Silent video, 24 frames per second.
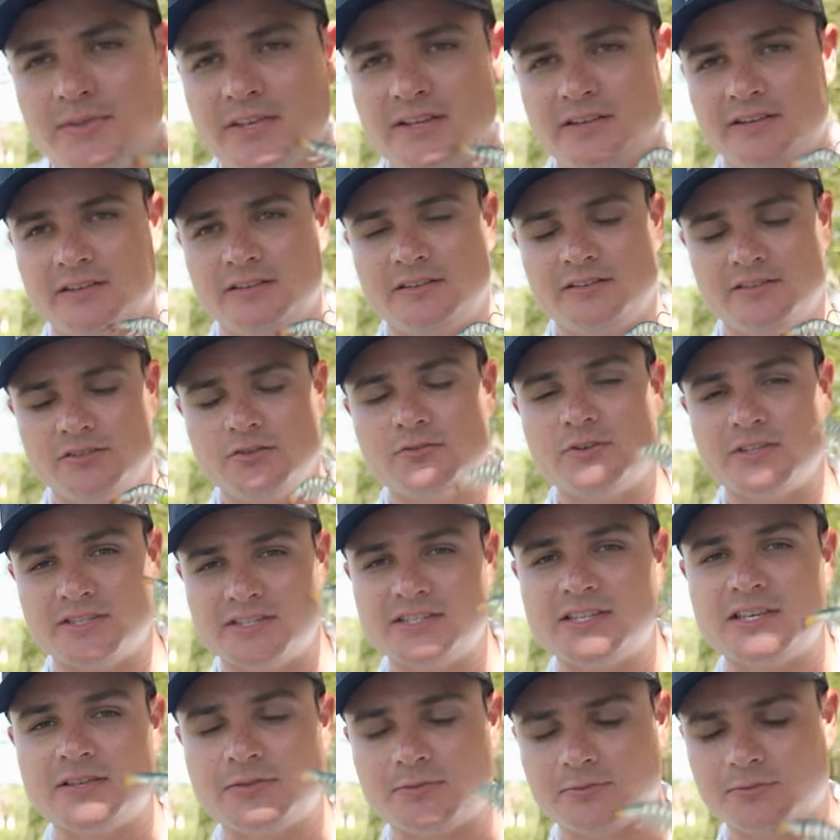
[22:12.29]
that you can
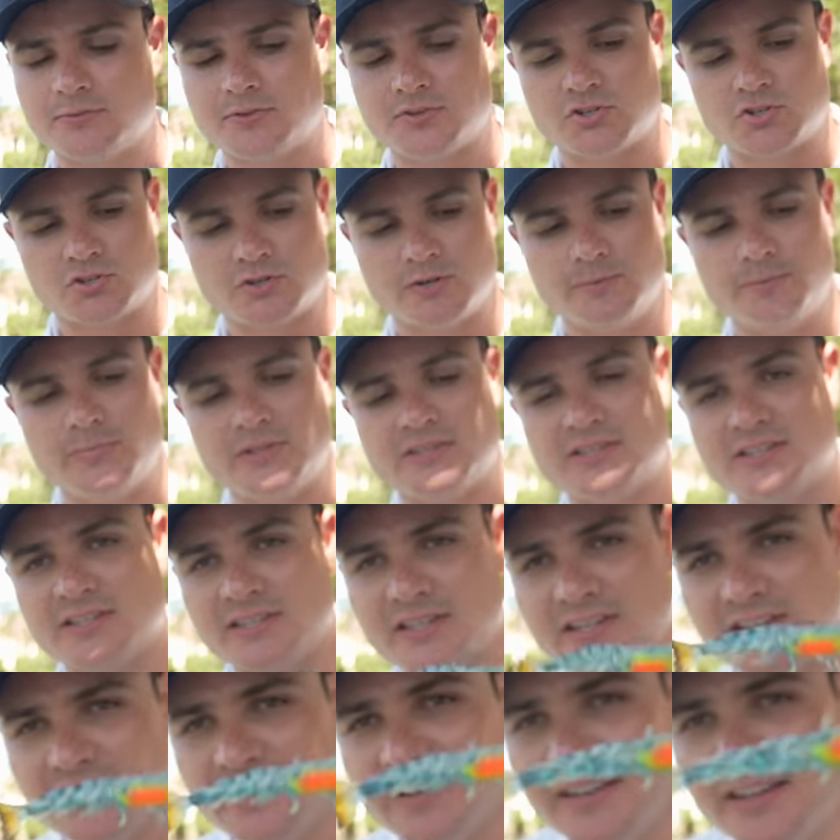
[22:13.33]
see through the shrimp and
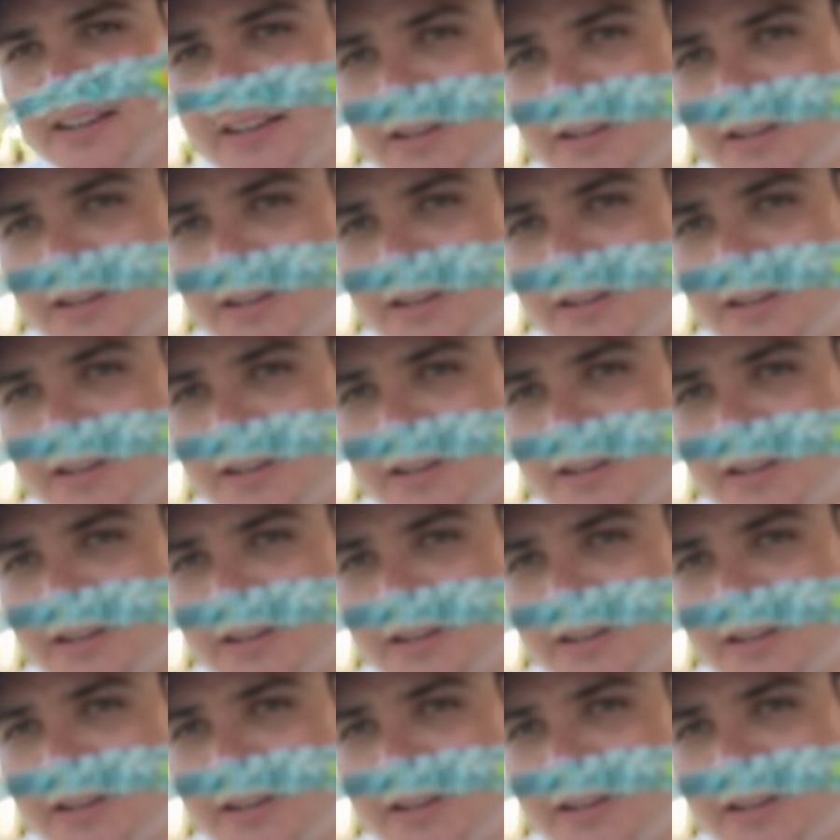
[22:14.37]
see it.